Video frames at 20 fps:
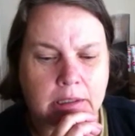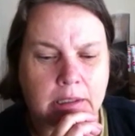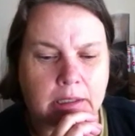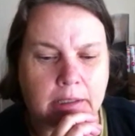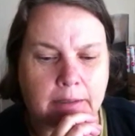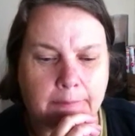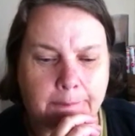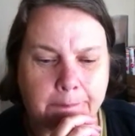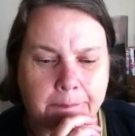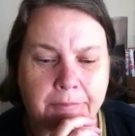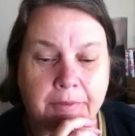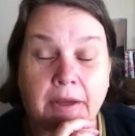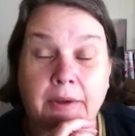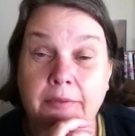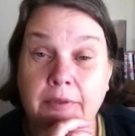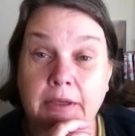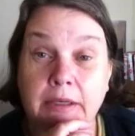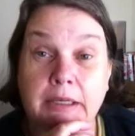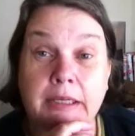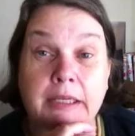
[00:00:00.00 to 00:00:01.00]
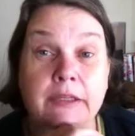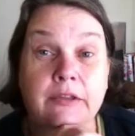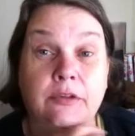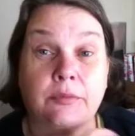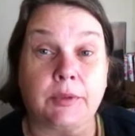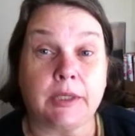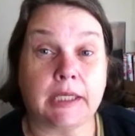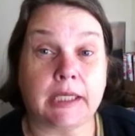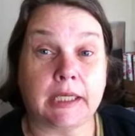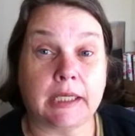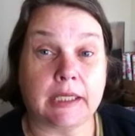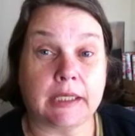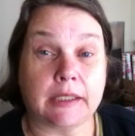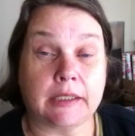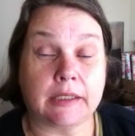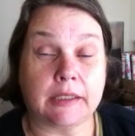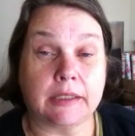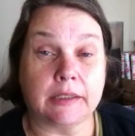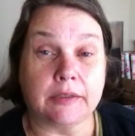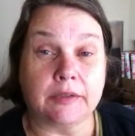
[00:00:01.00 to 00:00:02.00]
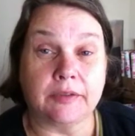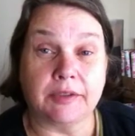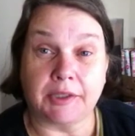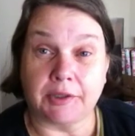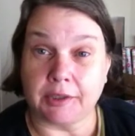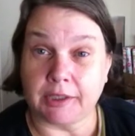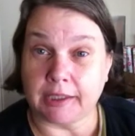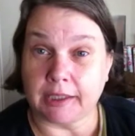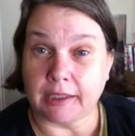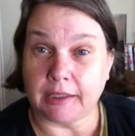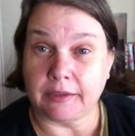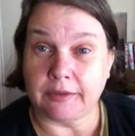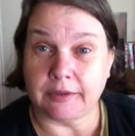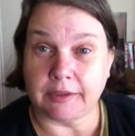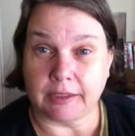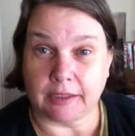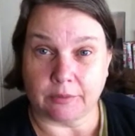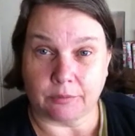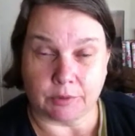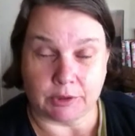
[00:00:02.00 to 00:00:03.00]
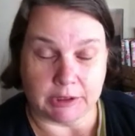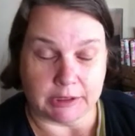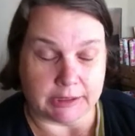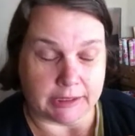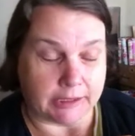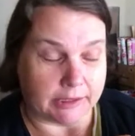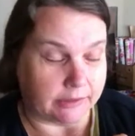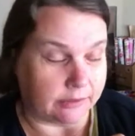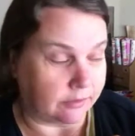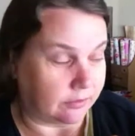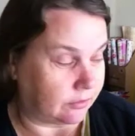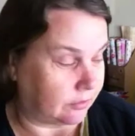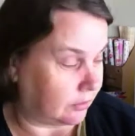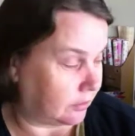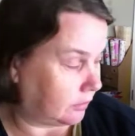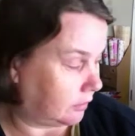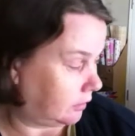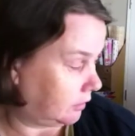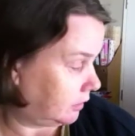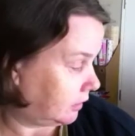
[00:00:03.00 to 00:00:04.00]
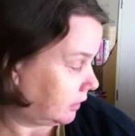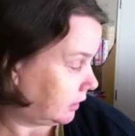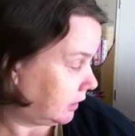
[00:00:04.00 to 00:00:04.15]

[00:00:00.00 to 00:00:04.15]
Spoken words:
And then next weekend is Sarah Casey Udwin again, so